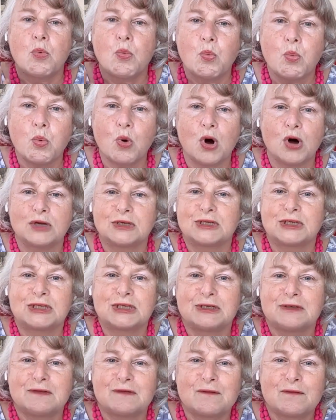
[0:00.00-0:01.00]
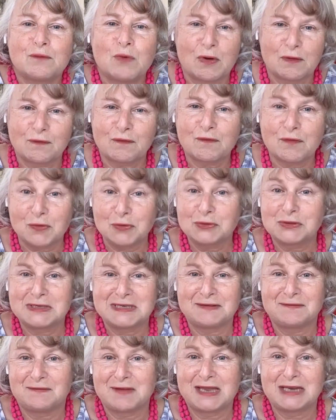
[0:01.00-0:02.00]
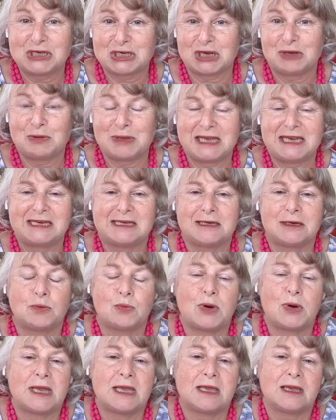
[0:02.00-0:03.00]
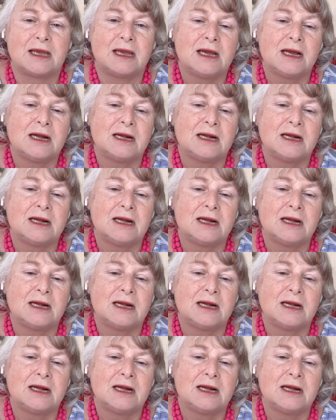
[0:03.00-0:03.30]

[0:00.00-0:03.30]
what fruits and veg I'll eat in a week.